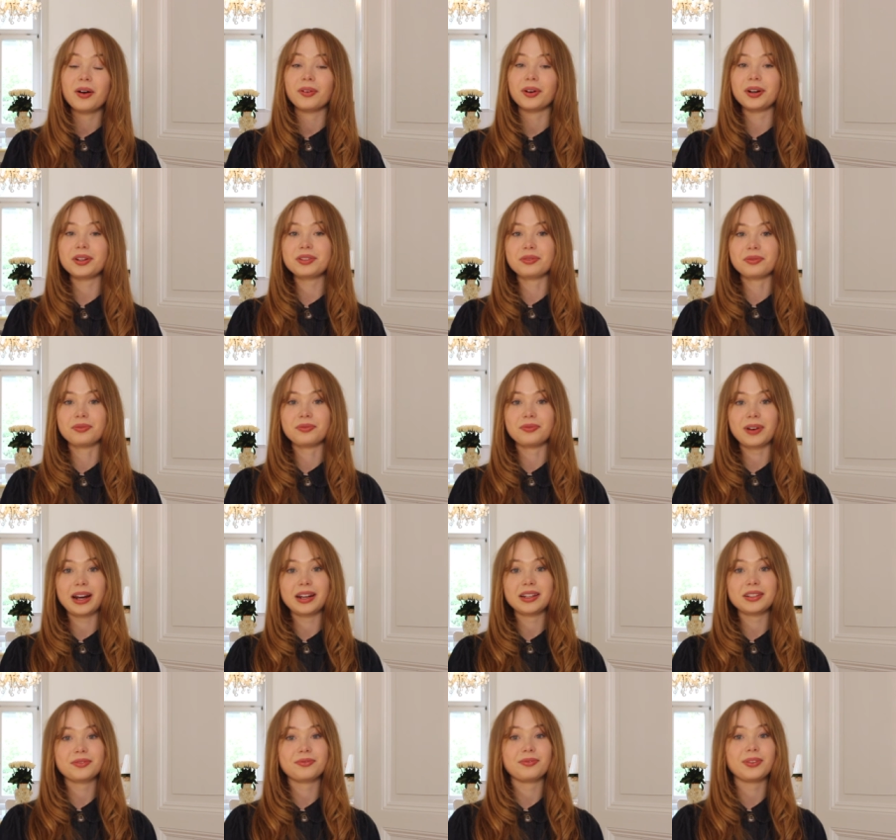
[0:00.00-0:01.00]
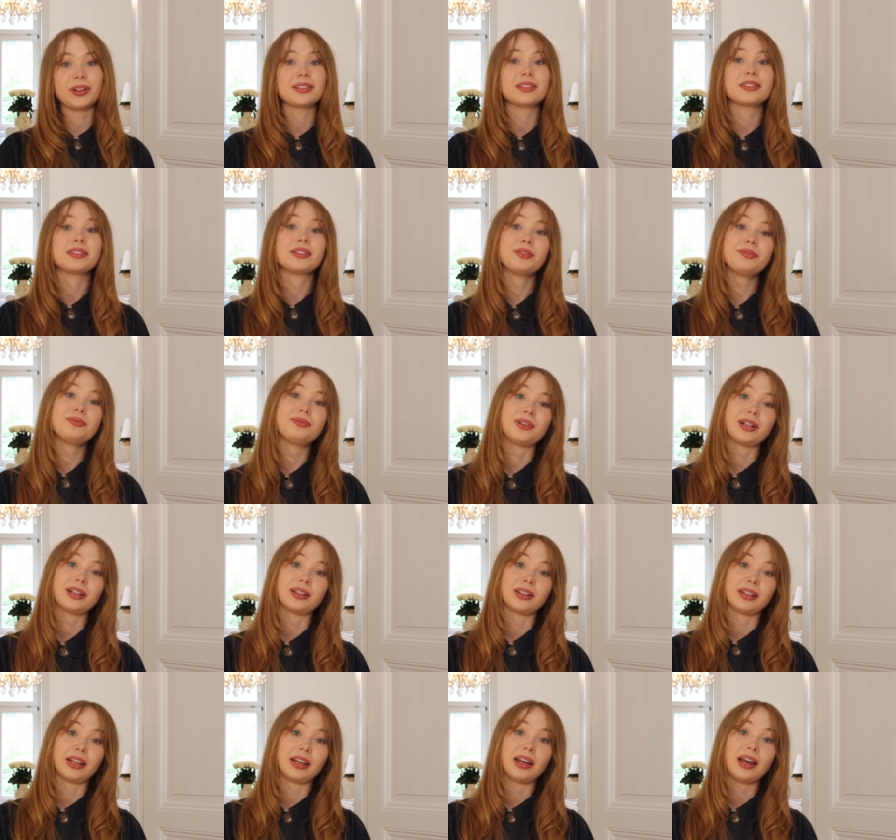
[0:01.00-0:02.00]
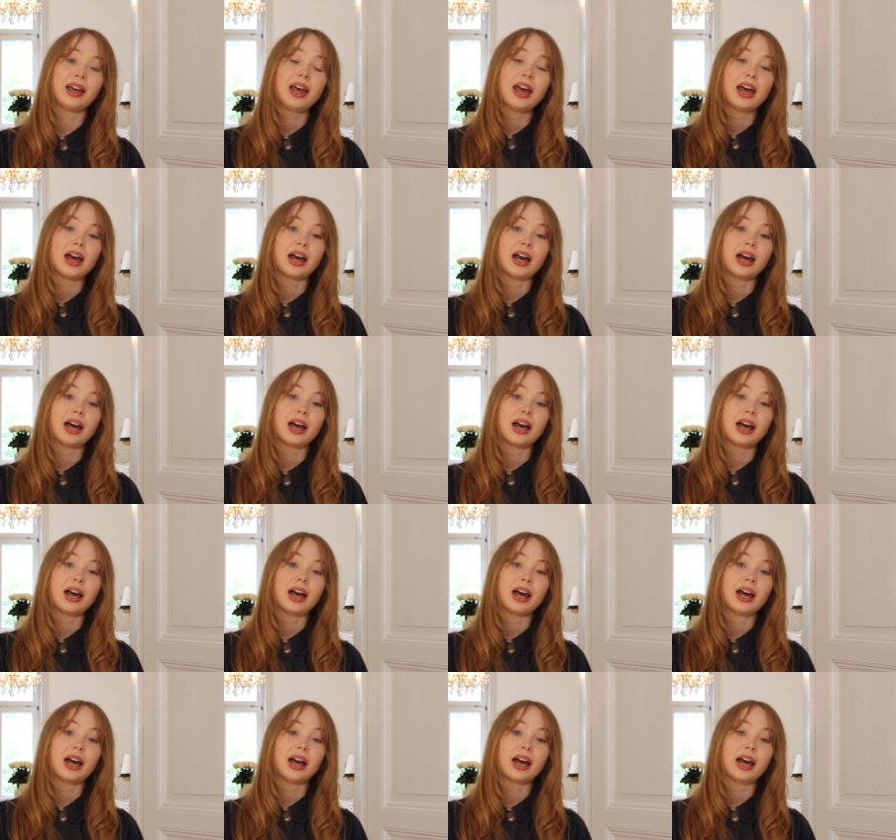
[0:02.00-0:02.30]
or to phrase things differently.